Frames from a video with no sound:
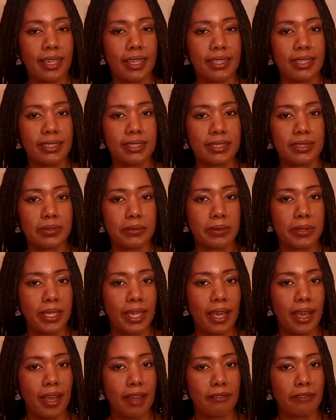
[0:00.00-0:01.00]
and
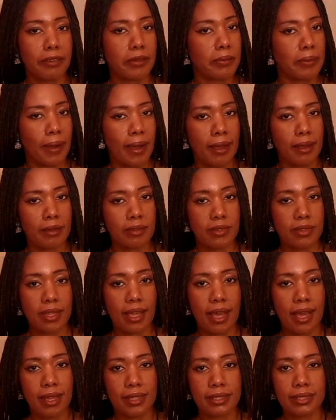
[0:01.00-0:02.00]
we have
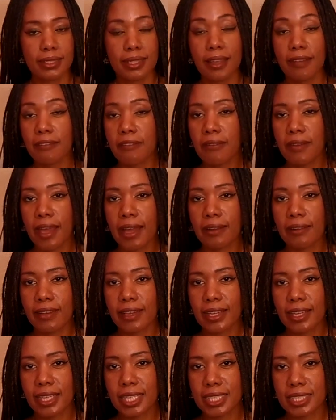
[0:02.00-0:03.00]
arrived at a
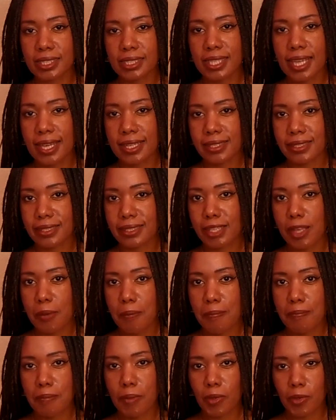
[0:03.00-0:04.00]
very
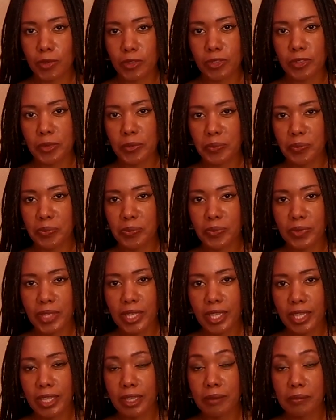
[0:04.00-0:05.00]
intense moon
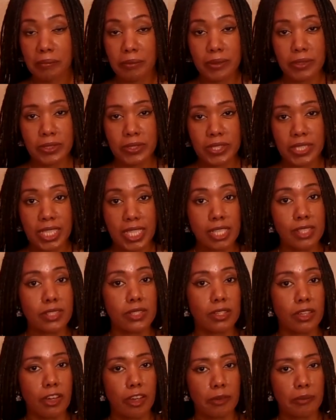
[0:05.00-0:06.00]

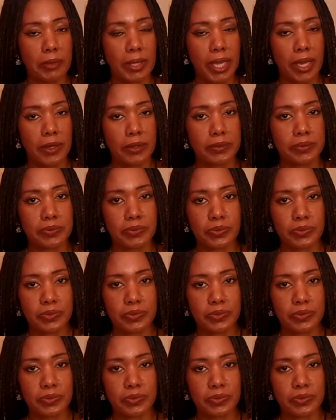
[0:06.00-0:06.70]
in Scorpio.